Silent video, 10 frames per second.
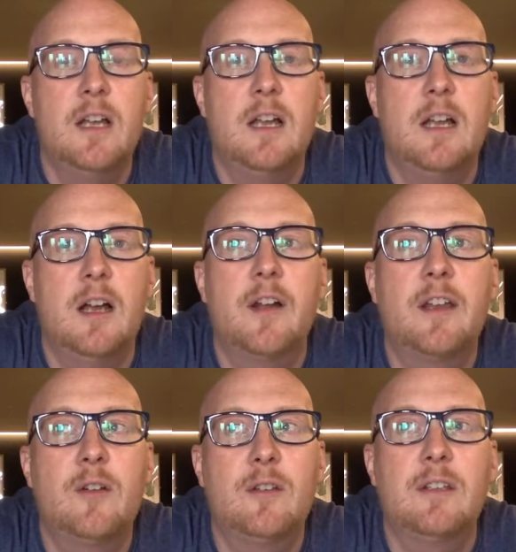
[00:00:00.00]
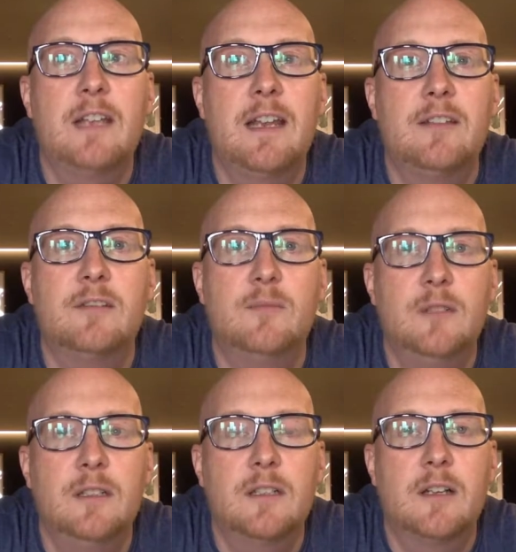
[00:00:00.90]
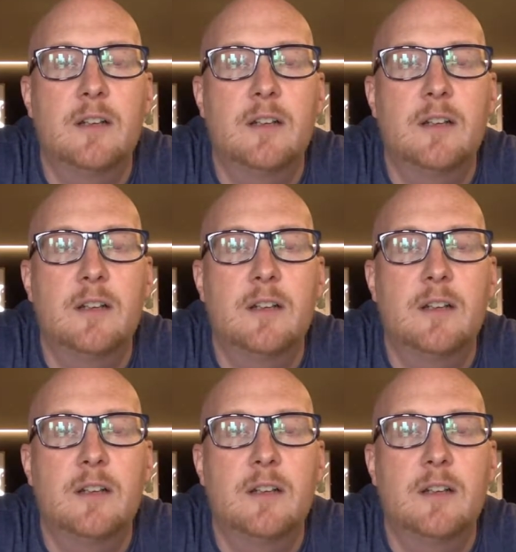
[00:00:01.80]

I couldn't get it to work.